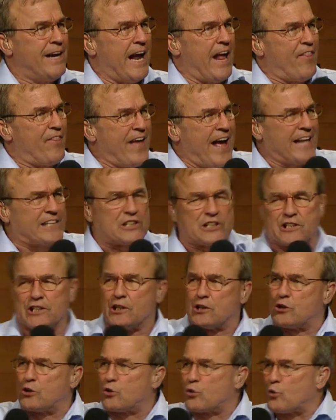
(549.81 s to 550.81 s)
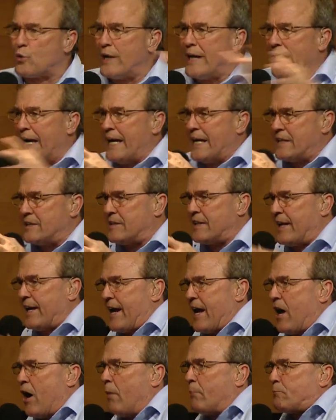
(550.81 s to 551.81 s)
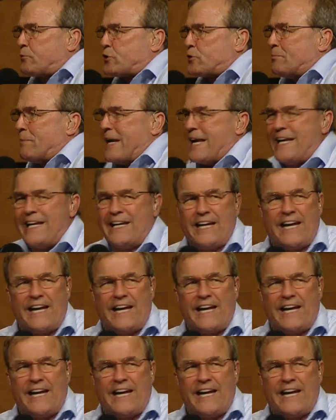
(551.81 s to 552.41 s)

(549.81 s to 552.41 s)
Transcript: And that's the grid that helps me